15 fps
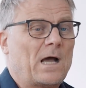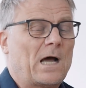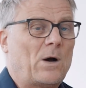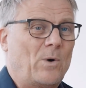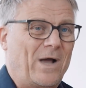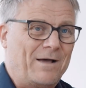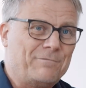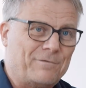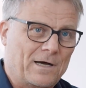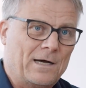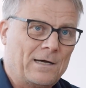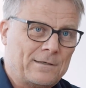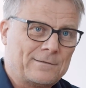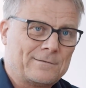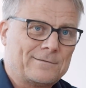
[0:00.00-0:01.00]

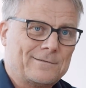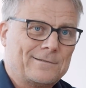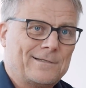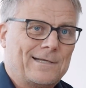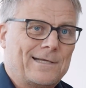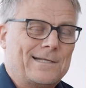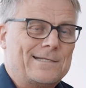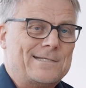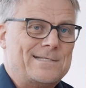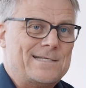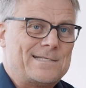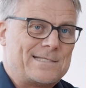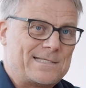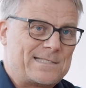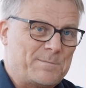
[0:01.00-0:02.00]
However,
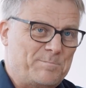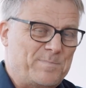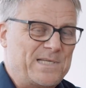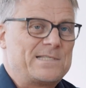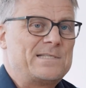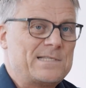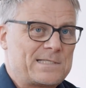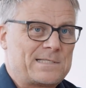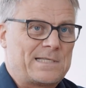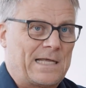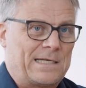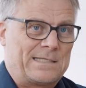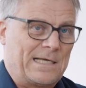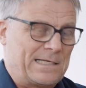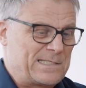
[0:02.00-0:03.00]
this is a business
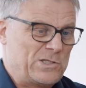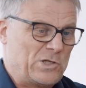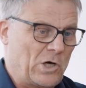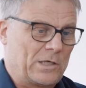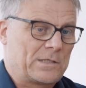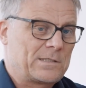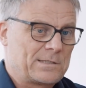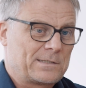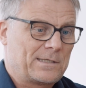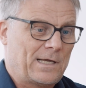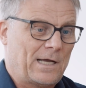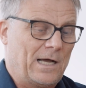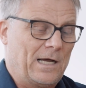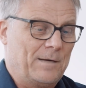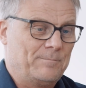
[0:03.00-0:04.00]
that this
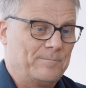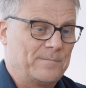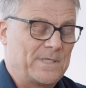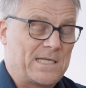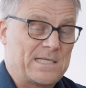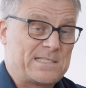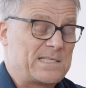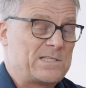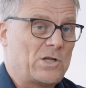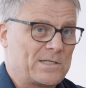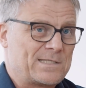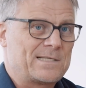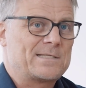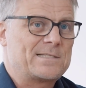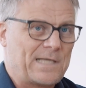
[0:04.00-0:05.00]
is not
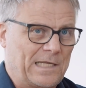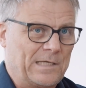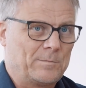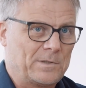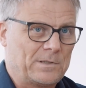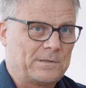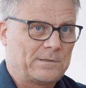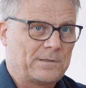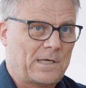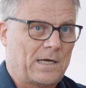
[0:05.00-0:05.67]
sustainable,